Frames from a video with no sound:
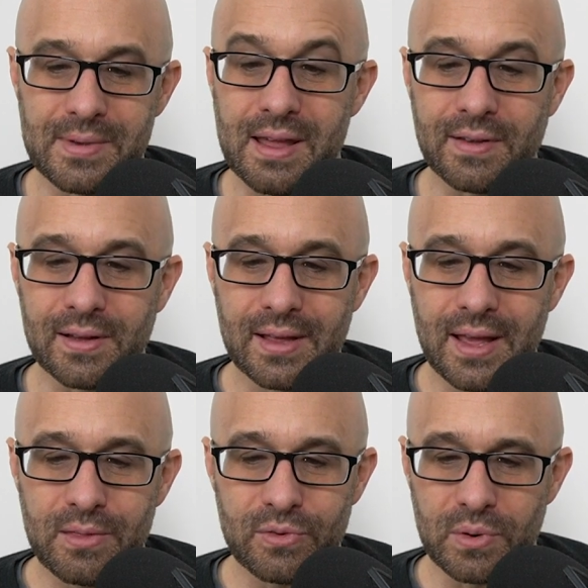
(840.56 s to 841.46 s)
never
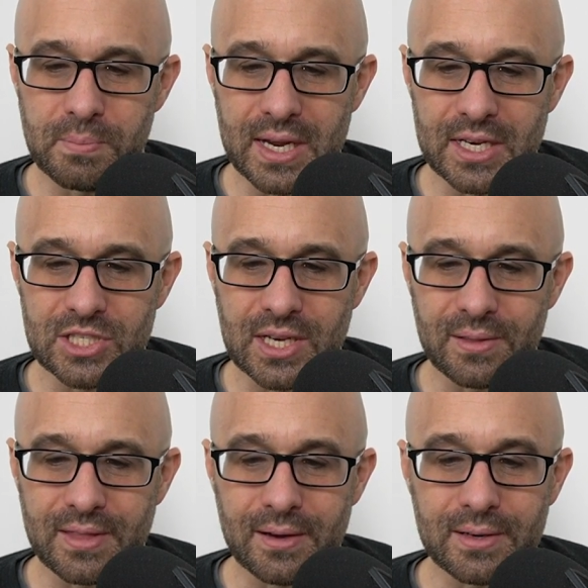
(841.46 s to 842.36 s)
through me
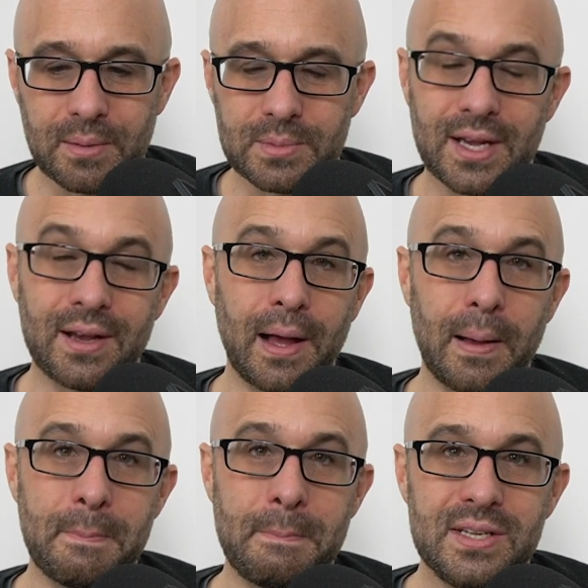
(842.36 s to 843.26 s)
shalt thou come to
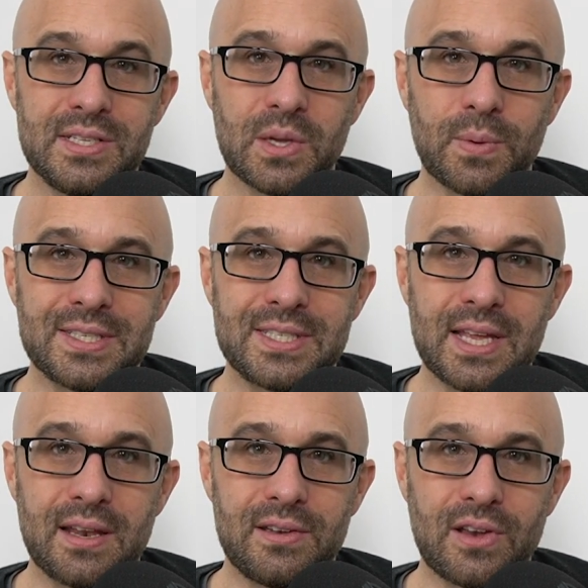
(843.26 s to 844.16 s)
harm. So
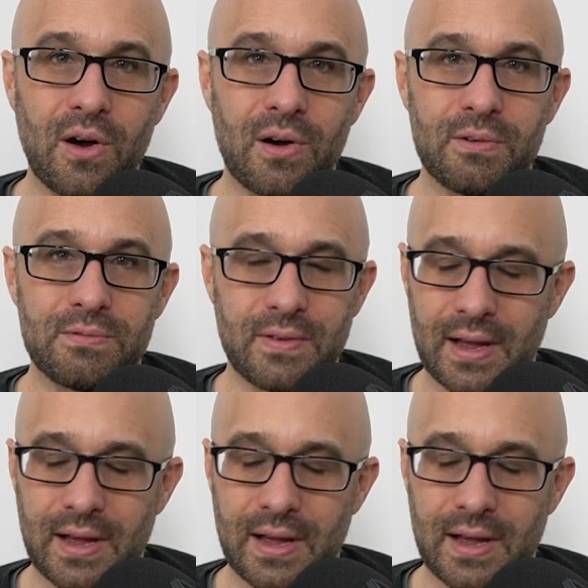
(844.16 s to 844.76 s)
instead of,